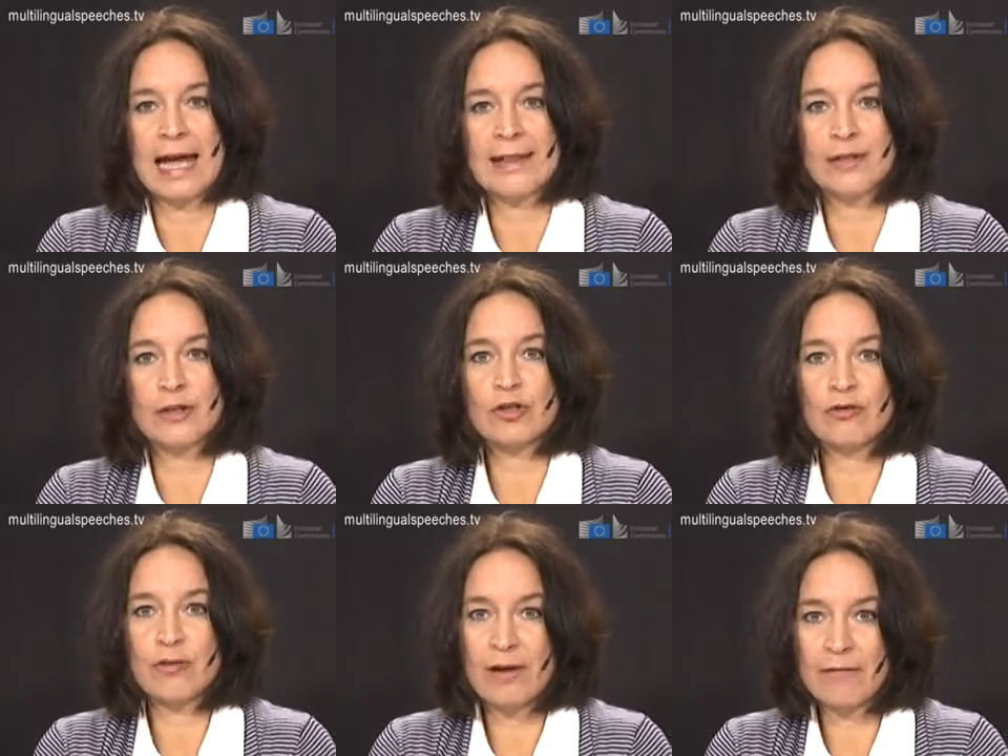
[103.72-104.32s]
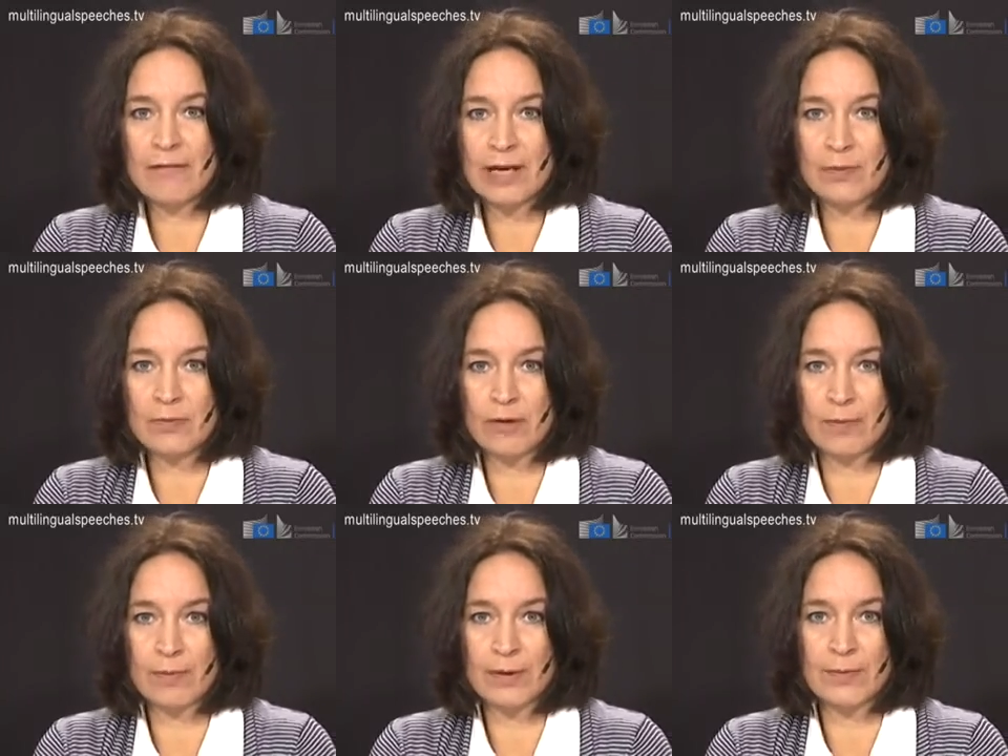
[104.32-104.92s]
And the traffic
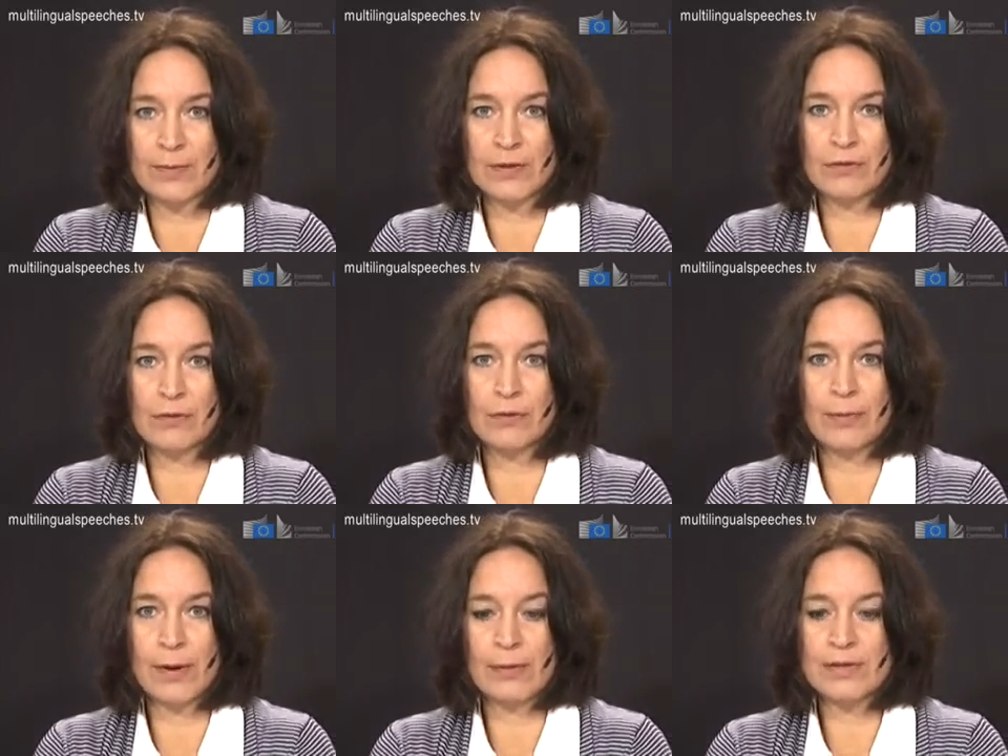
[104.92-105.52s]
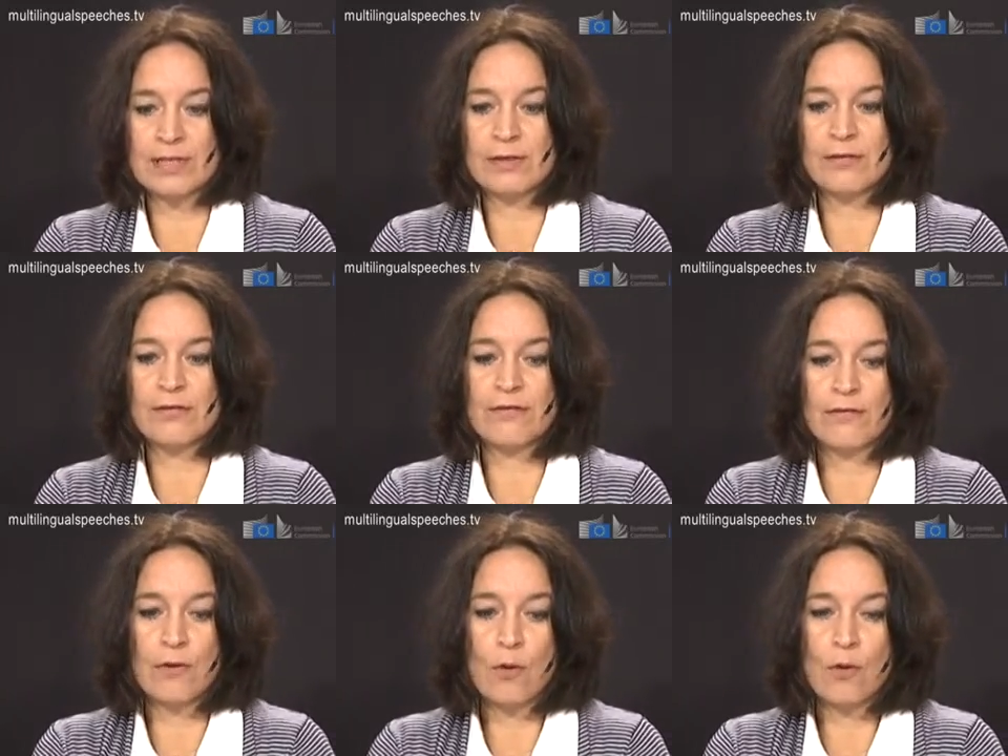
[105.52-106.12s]
problems are almost
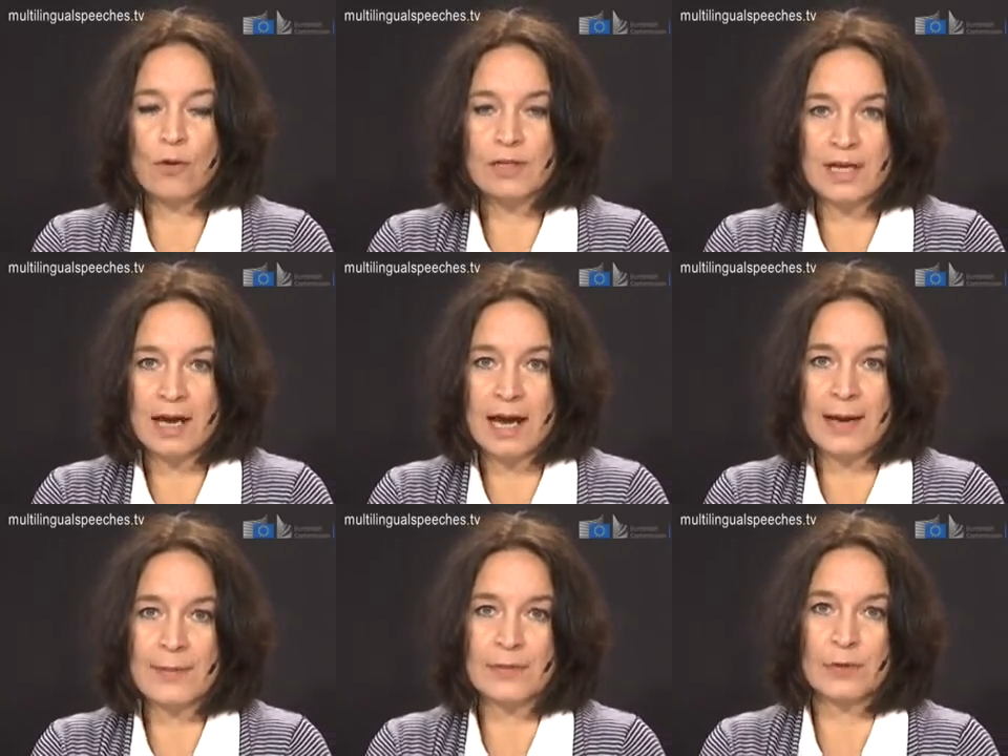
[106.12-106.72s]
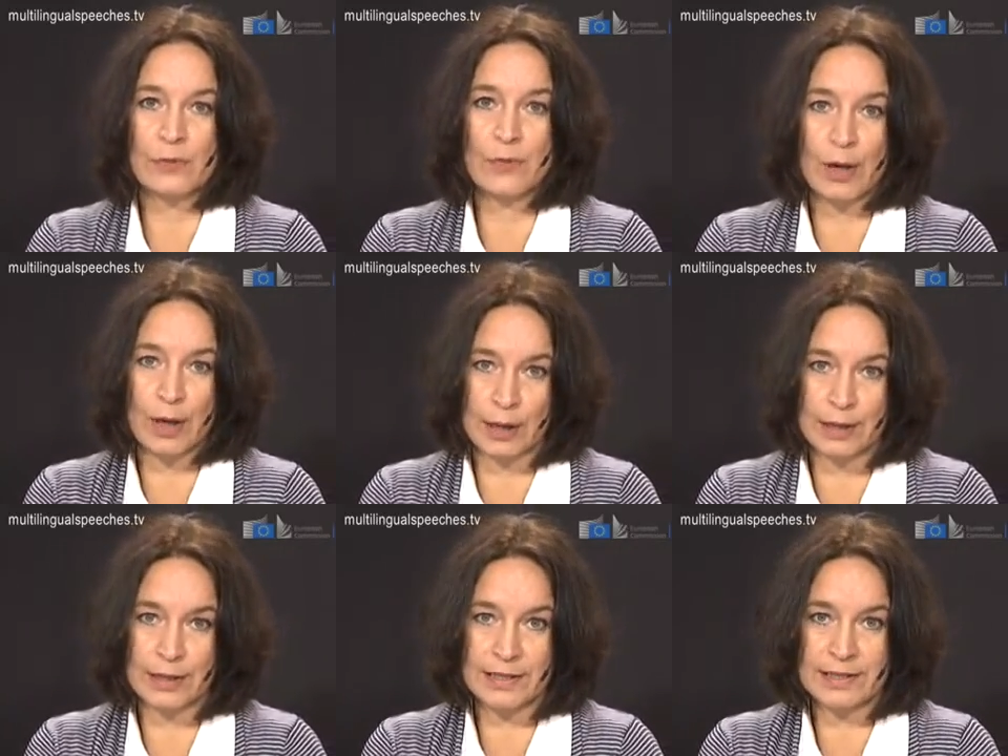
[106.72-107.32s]
four times
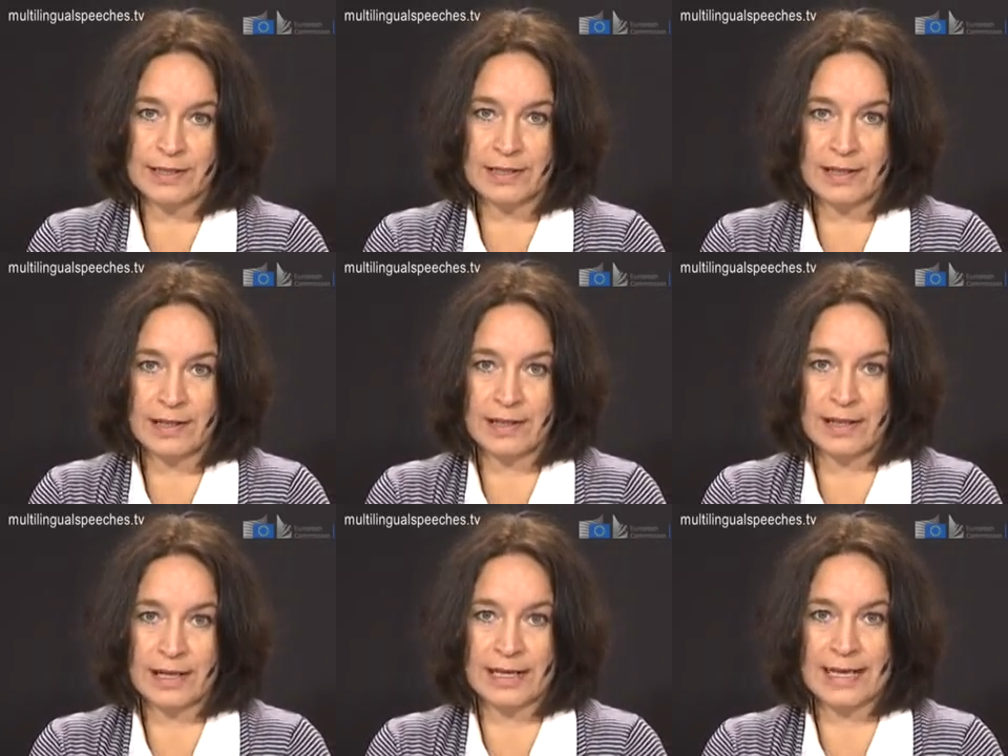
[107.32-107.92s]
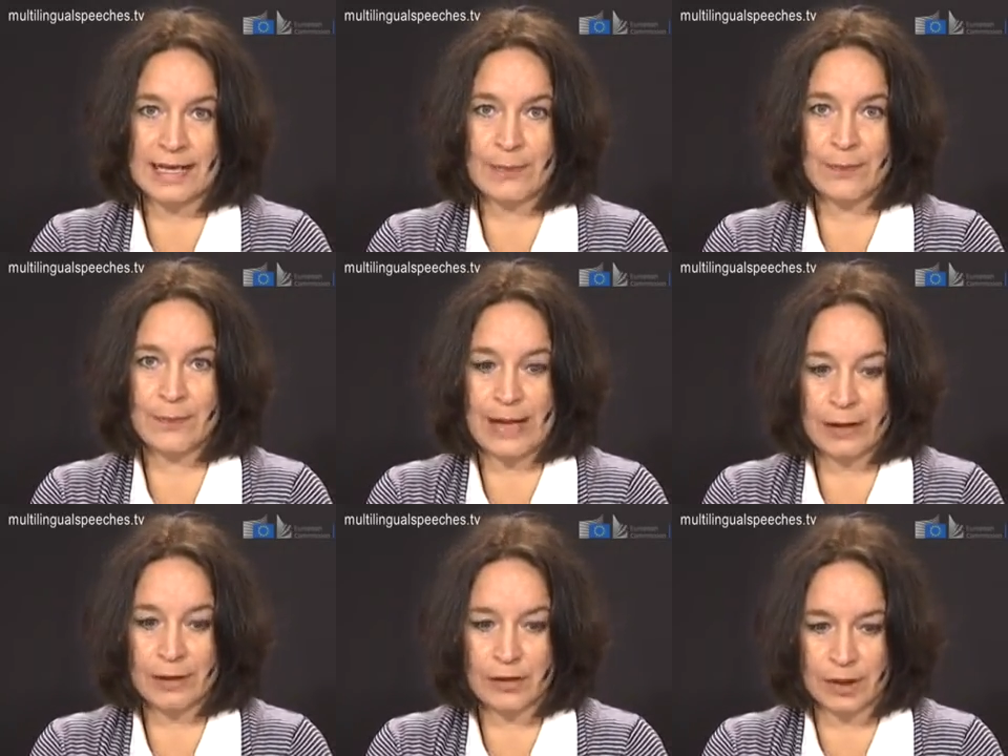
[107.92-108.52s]
worse than in
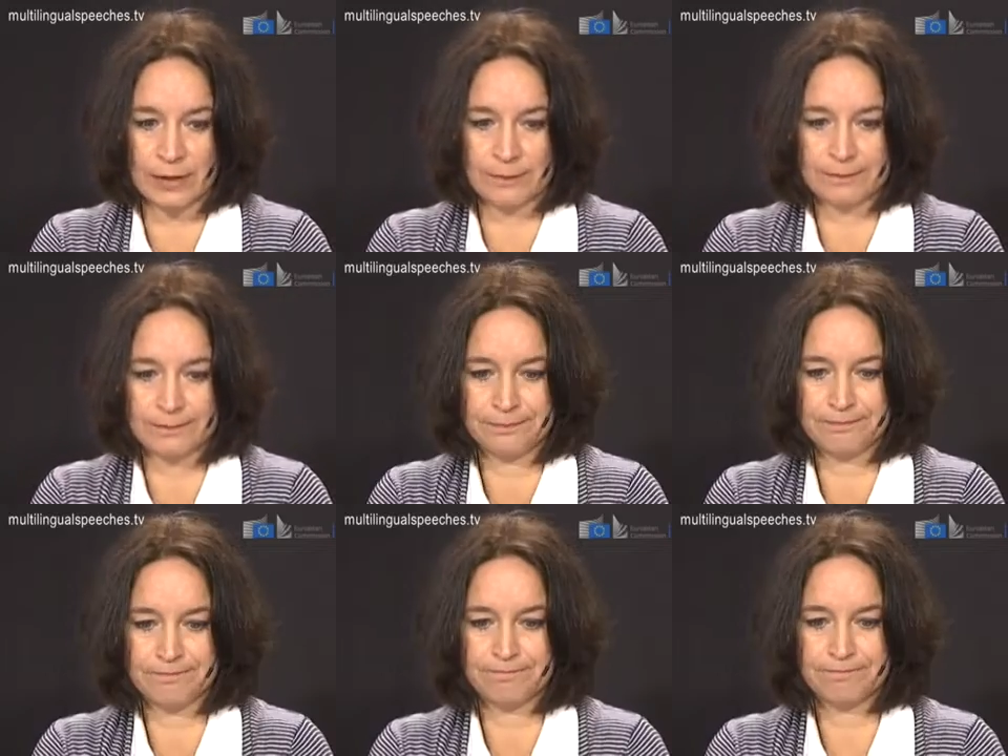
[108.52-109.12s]
Belgium.